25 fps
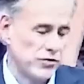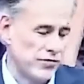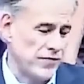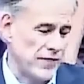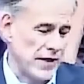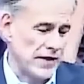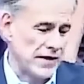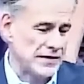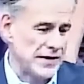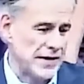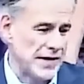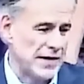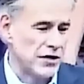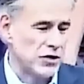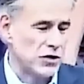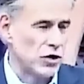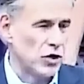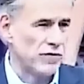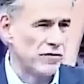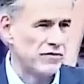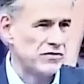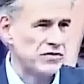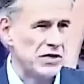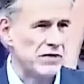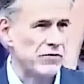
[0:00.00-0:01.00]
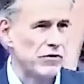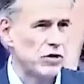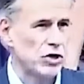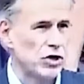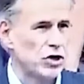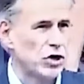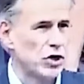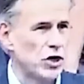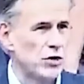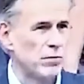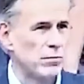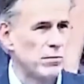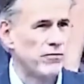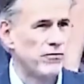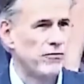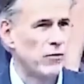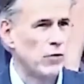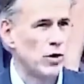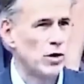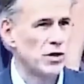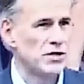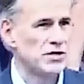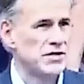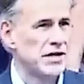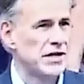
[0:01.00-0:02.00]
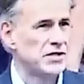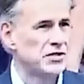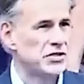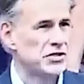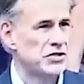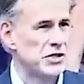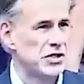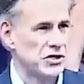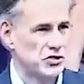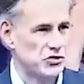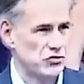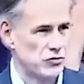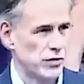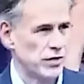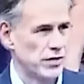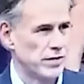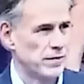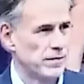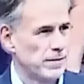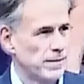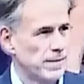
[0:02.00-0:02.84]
In fact, I don't know if it's ever occurred before in Texas history,